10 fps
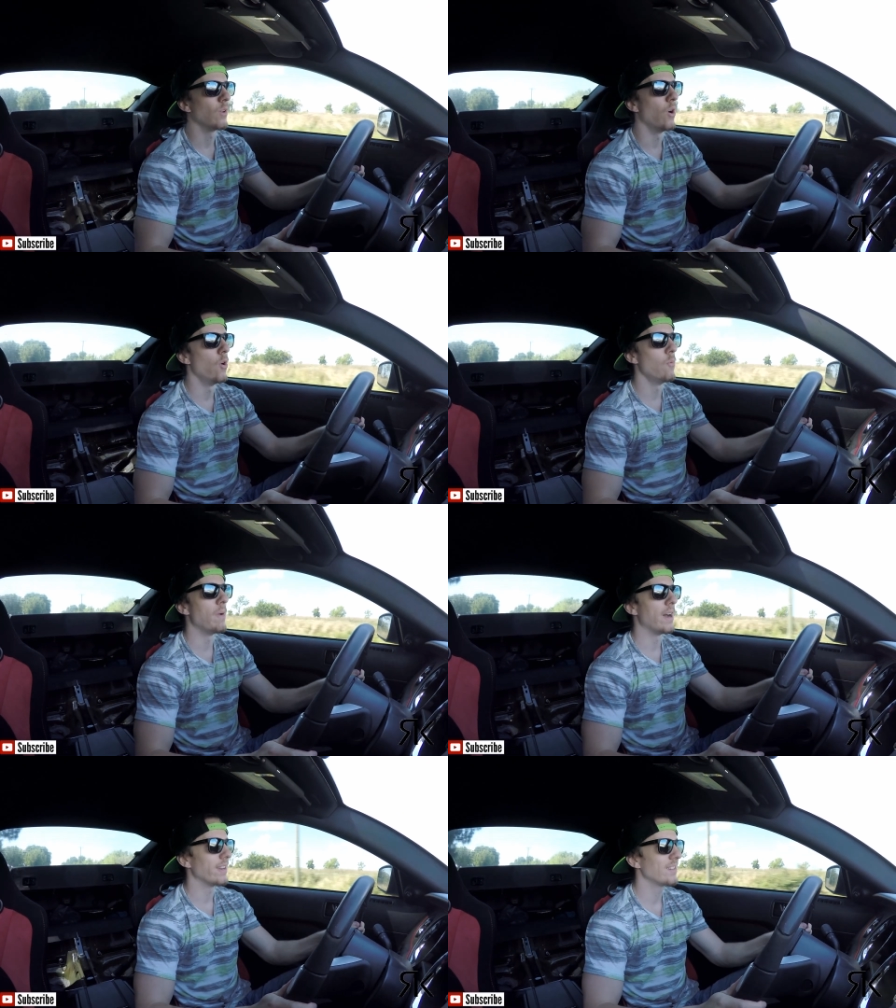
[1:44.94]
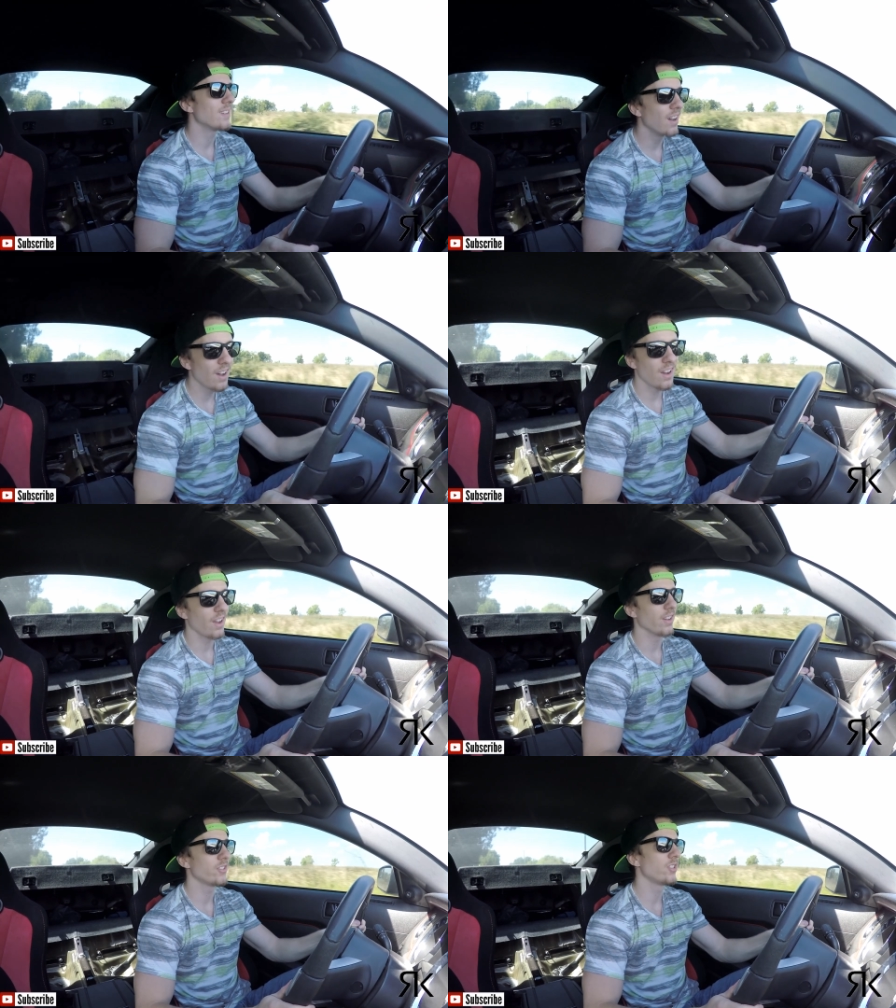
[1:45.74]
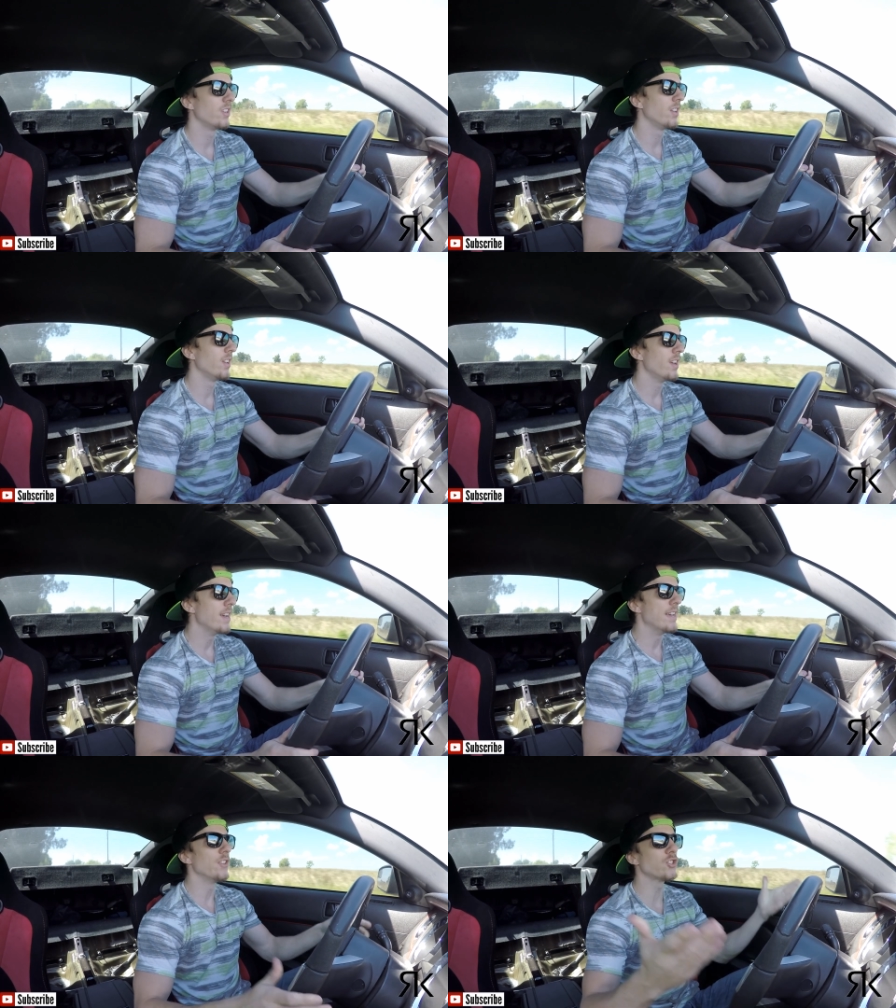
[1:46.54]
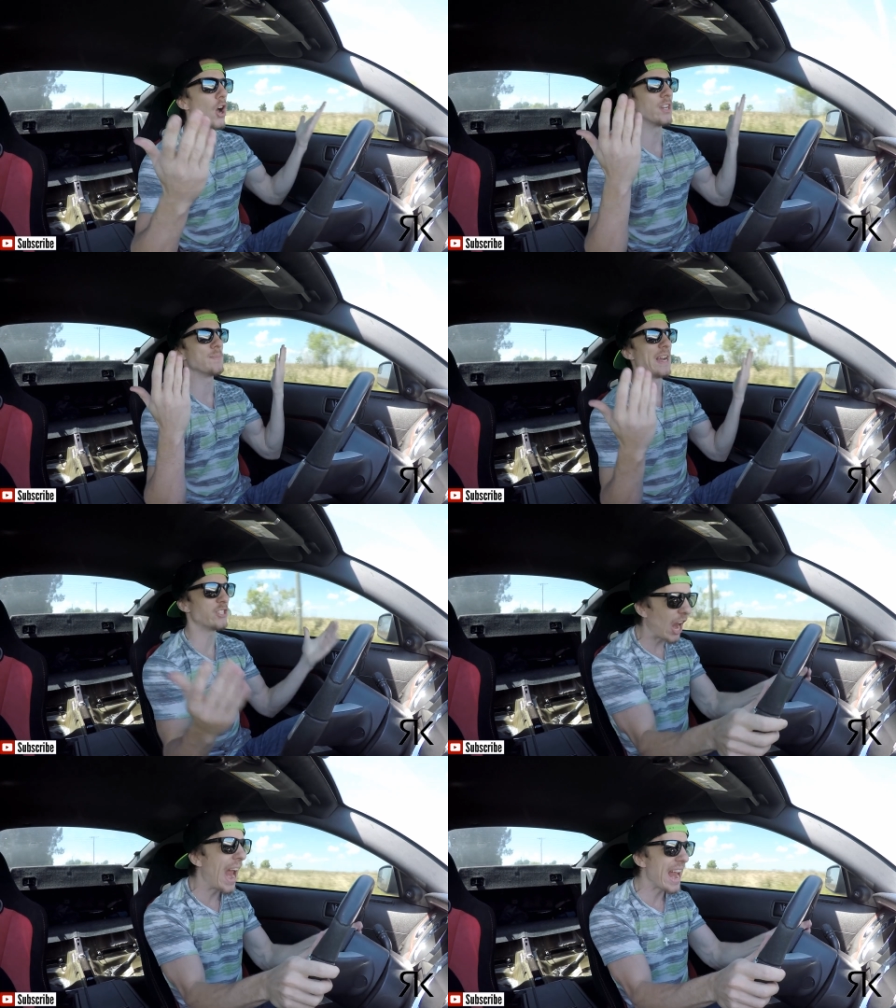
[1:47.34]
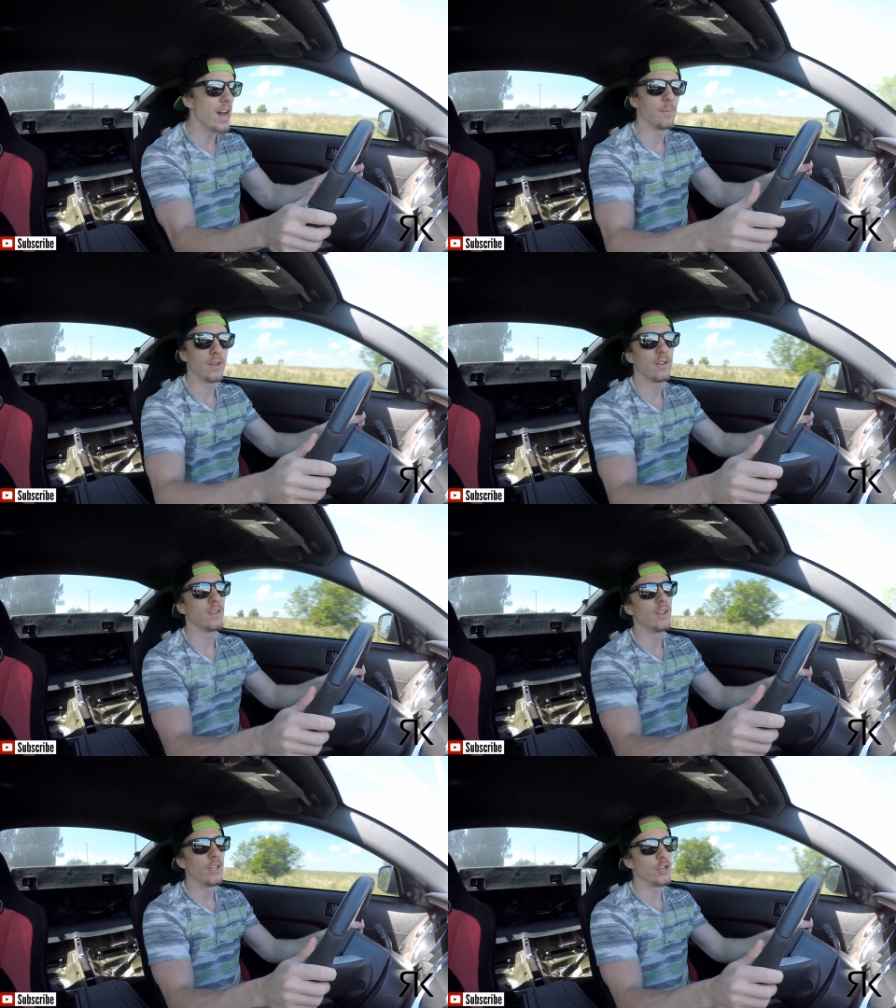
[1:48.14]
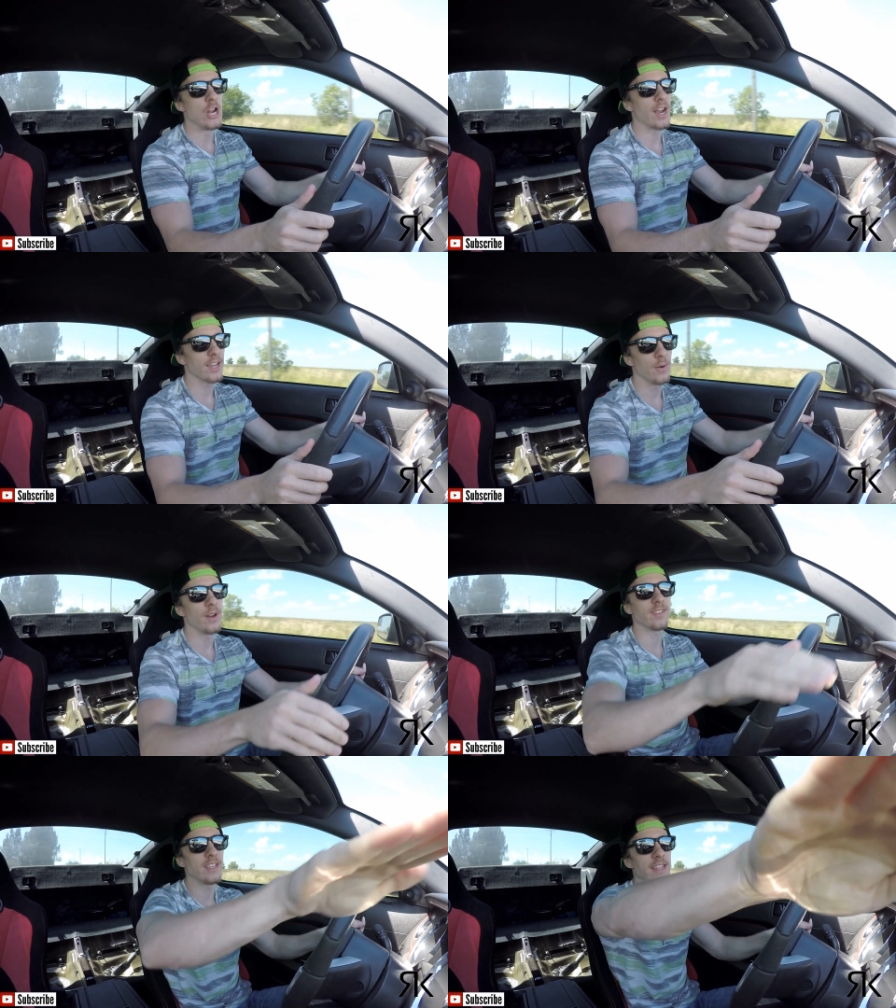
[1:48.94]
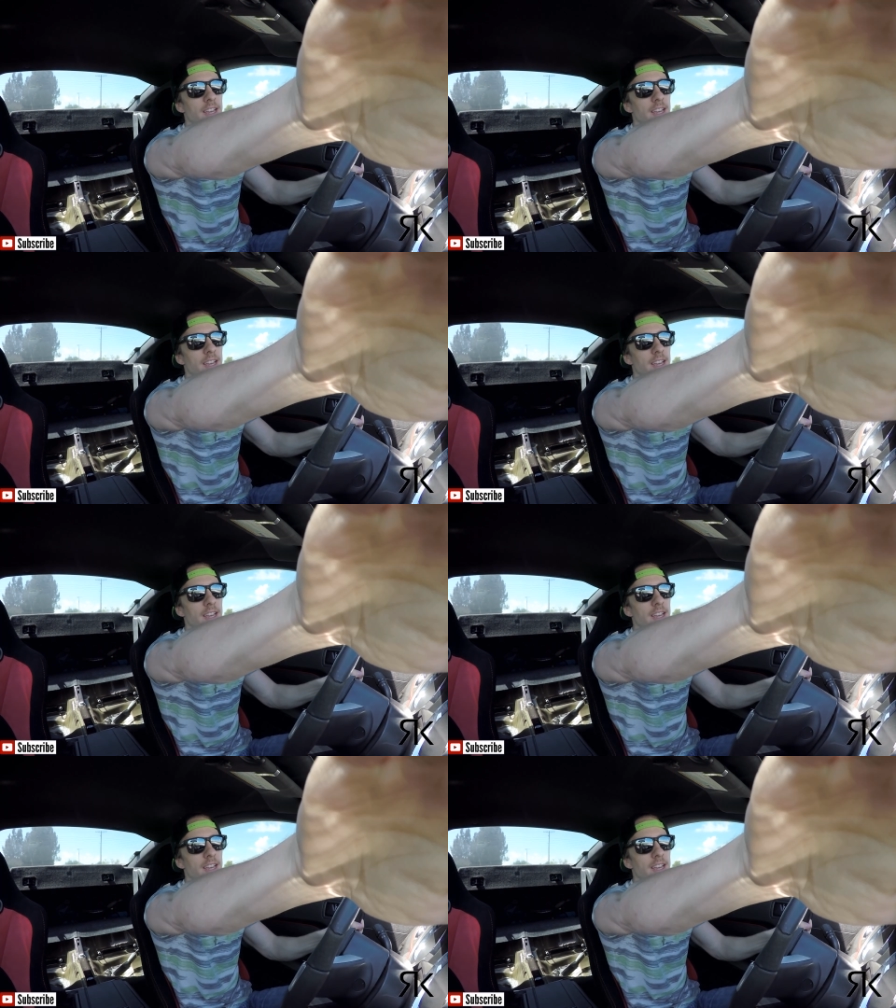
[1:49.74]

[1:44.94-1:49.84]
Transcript: Oh my gosh, this song is my jam! You're not gonna wanna see